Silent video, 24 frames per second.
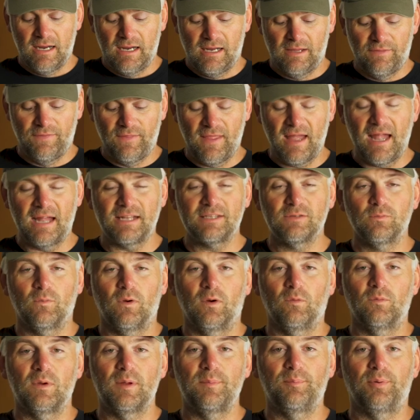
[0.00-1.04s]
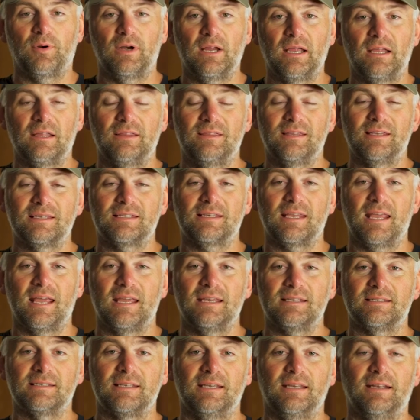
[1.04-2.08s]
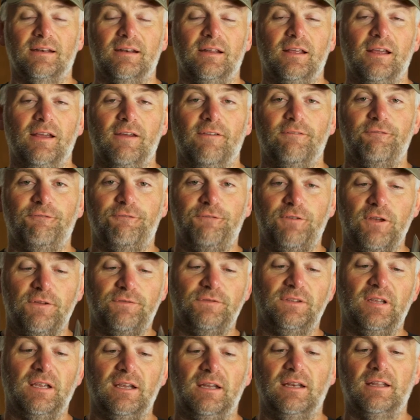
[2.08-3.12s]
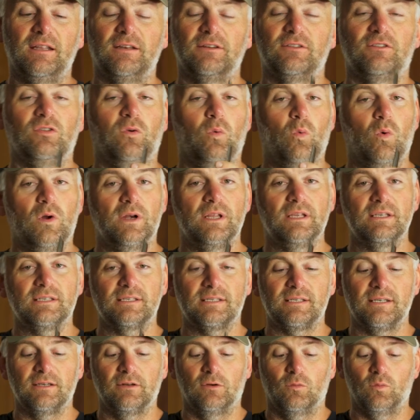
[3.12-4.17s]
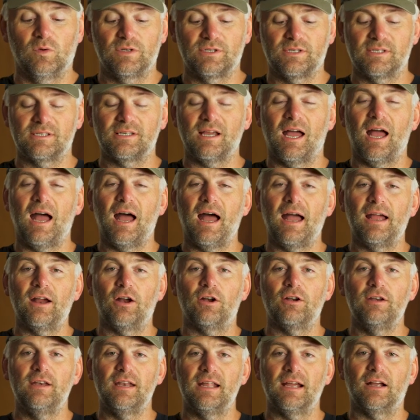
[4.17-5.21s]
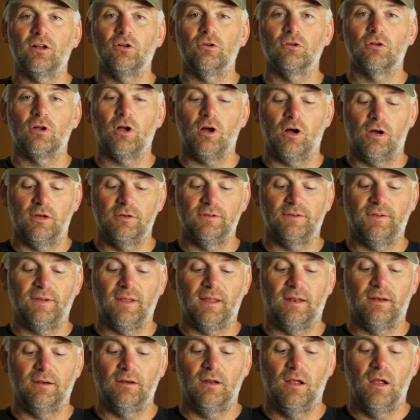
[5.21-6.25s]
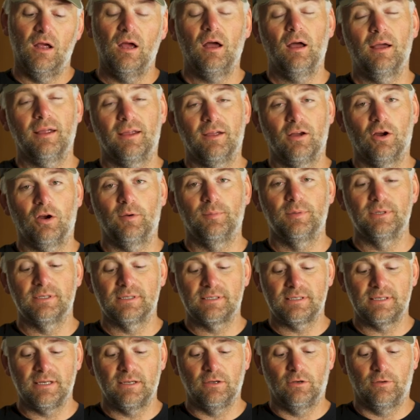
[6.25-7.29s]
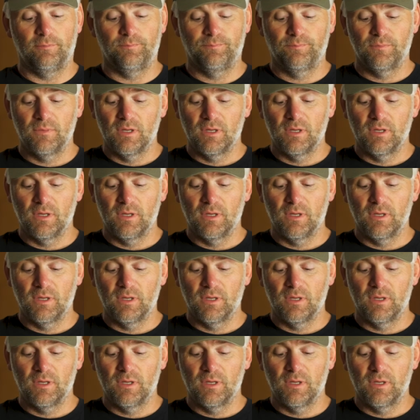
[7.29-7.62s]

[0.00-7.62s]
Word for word: And that's where we bring, in this case, in 15N20 steel, which is a higher nickel content high carbon steel.